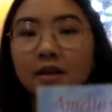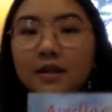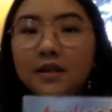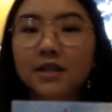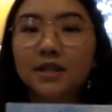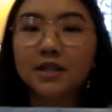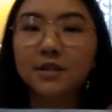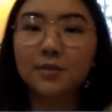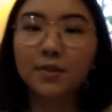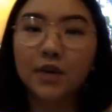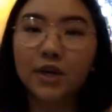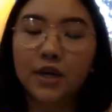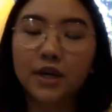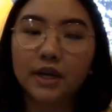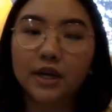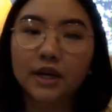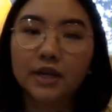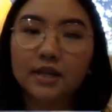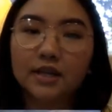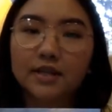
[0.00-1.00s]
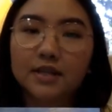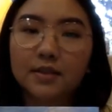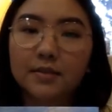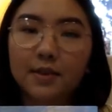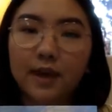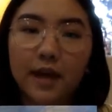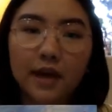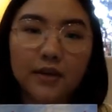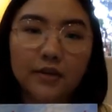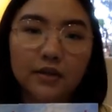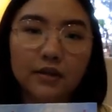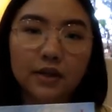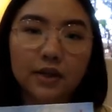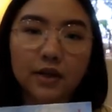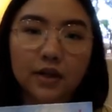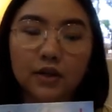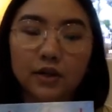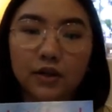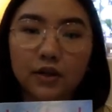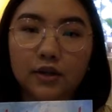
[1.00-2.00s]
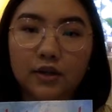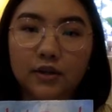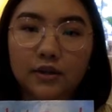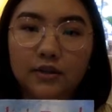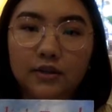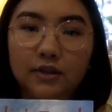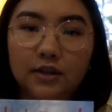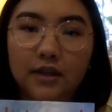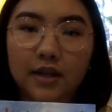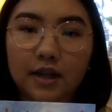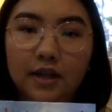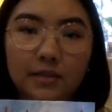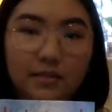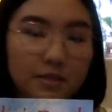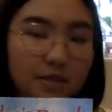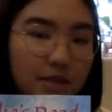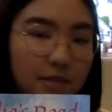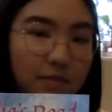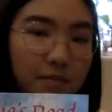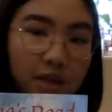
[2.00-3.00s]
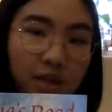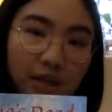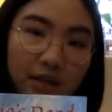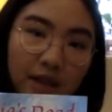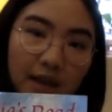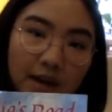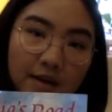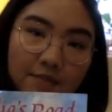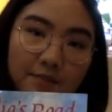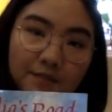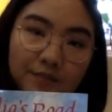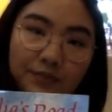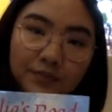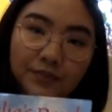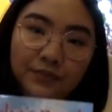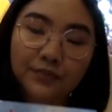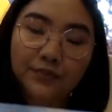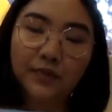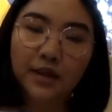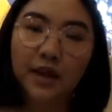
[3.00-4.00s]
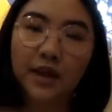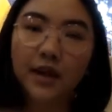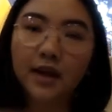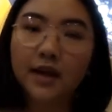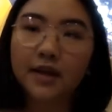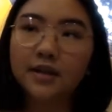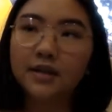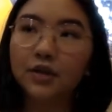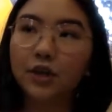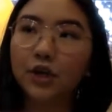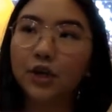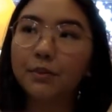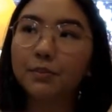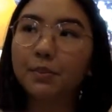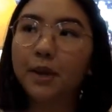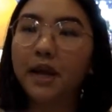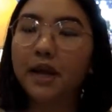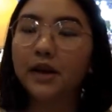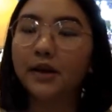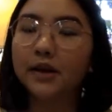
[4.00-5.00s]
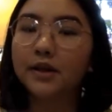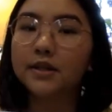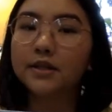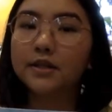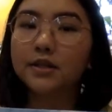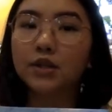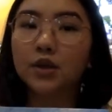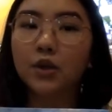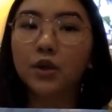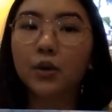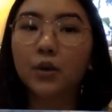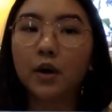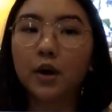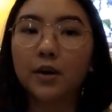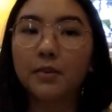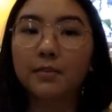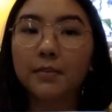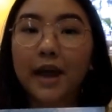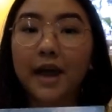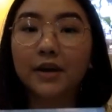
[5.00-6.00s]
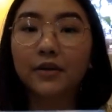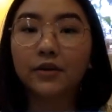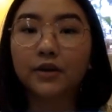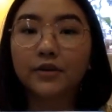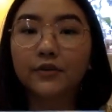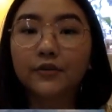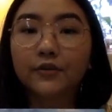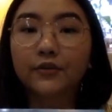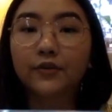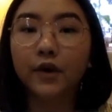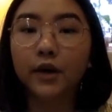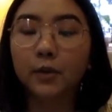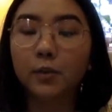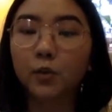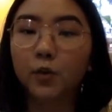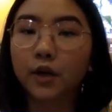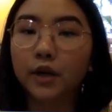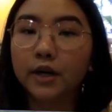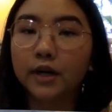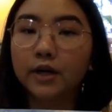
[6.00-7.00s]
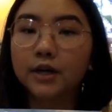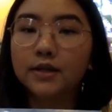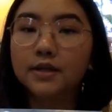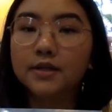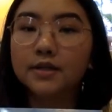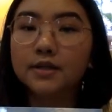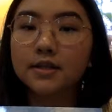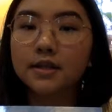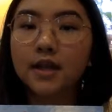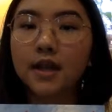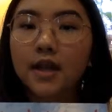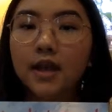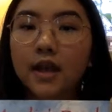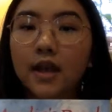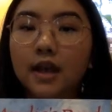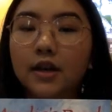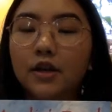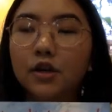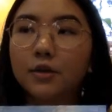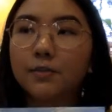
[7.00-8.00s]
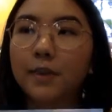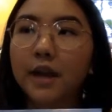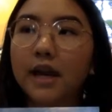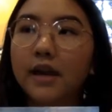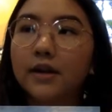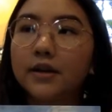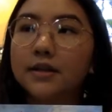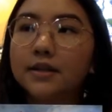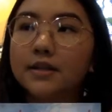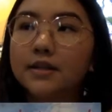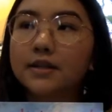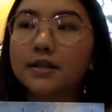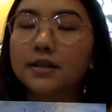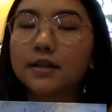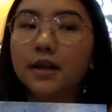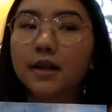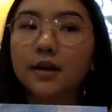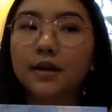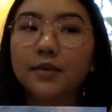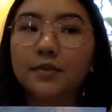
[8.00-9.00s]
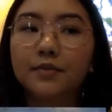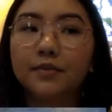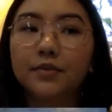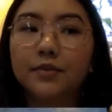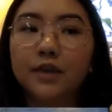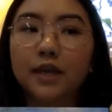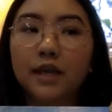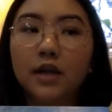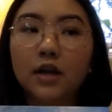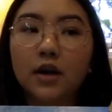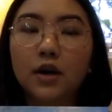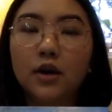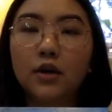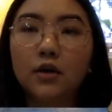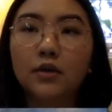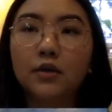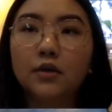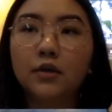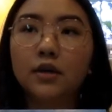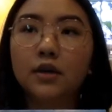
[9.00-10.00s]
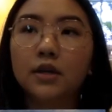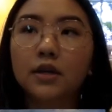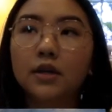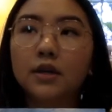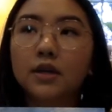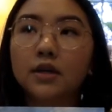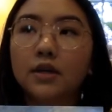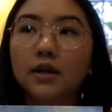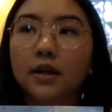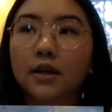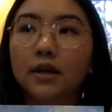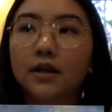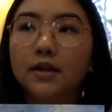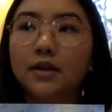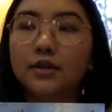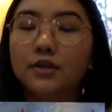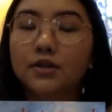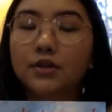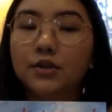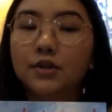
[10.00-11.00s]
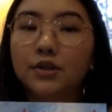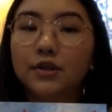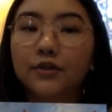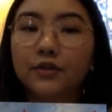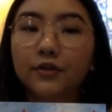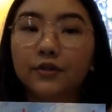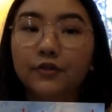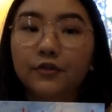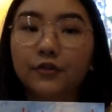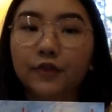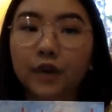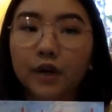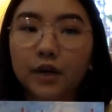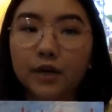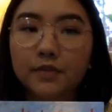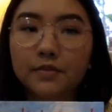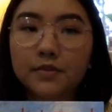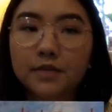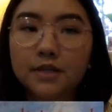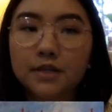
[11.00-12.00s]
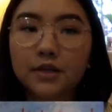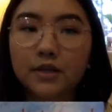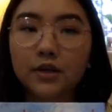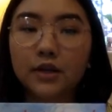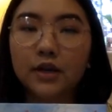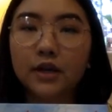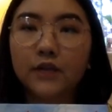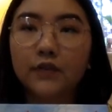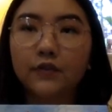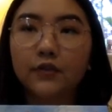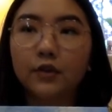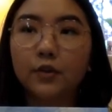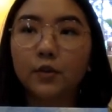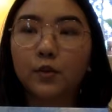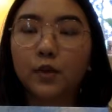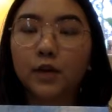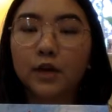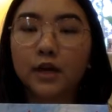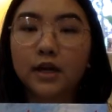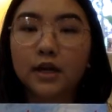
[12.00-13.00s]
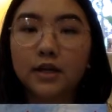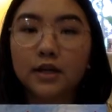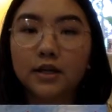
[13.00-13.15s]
This book is about a girl named Amelia and her parents who are migrant farm workers. And her parents, they go to different farms looking for work,